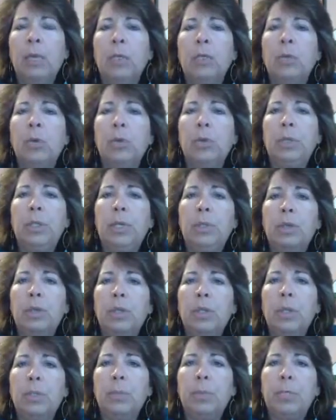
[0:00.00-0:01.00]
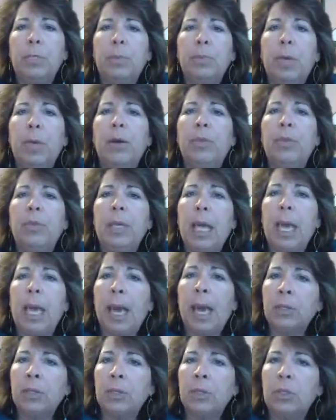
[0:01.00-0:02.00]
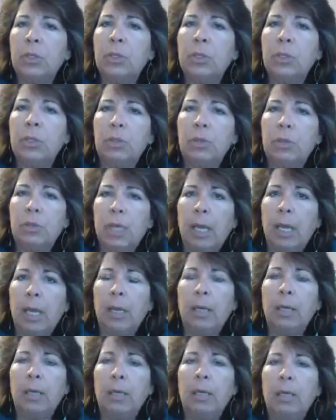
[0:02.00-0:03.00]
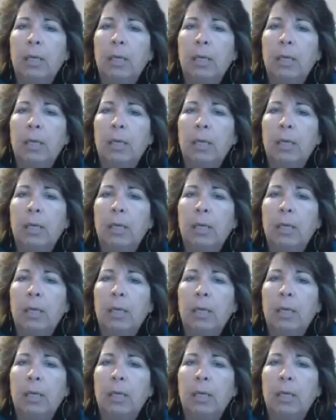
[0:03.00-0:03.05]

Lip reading: So leadership is about the actions that you take,